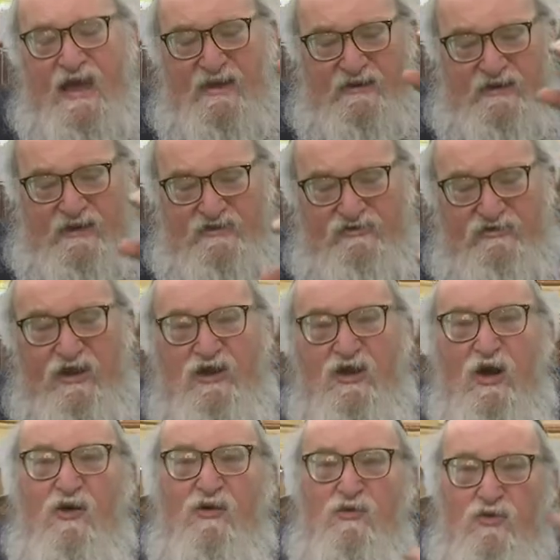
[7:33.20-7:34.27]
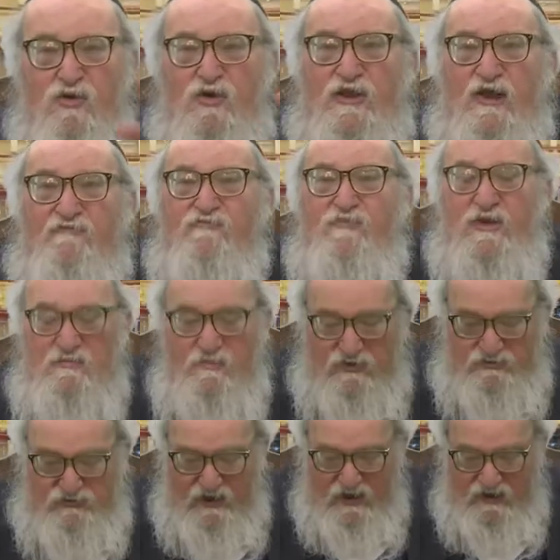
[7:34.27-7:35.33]
and Chizkiyahu could have been
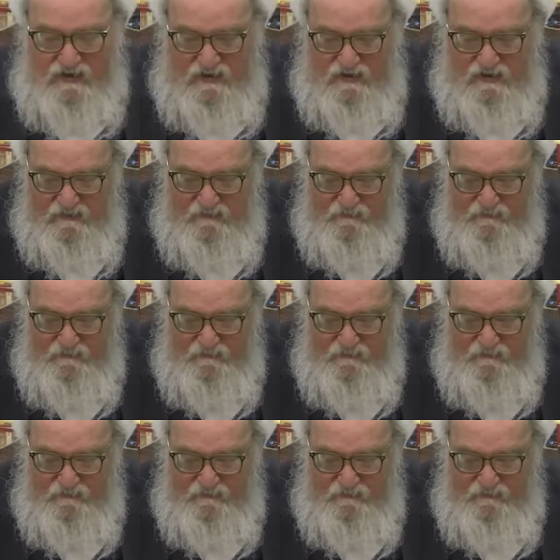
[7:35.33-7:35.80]
Mashiach.